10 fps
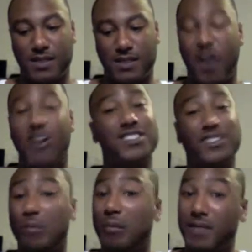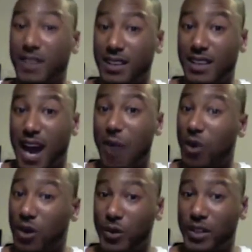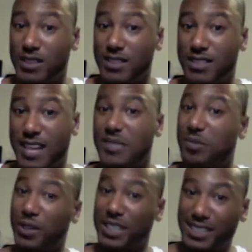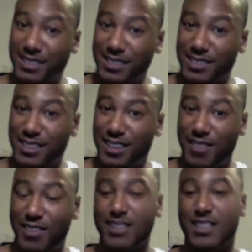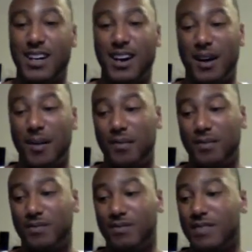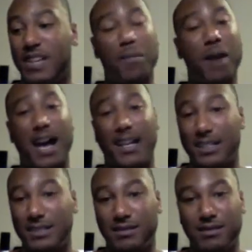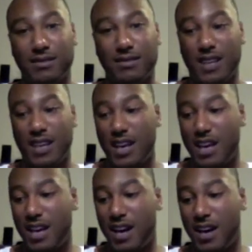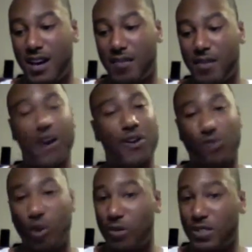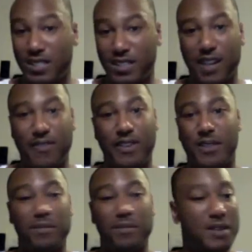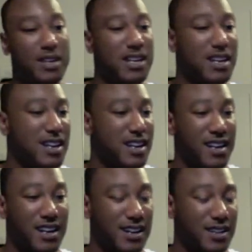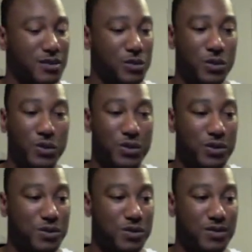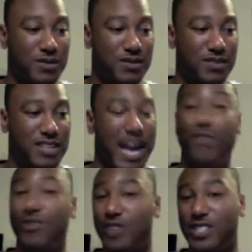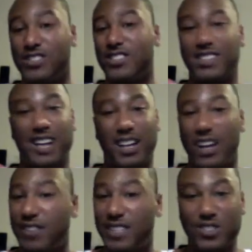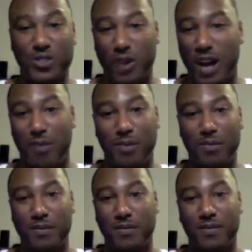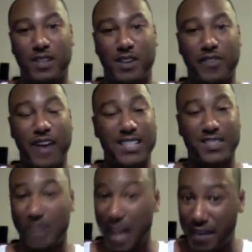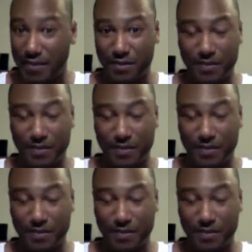Artists that I work with, Tess Boogie, love her. M Island, Eric Roberson, love him. Whew, Calvin Richardson, I love his new album. Facts of Life.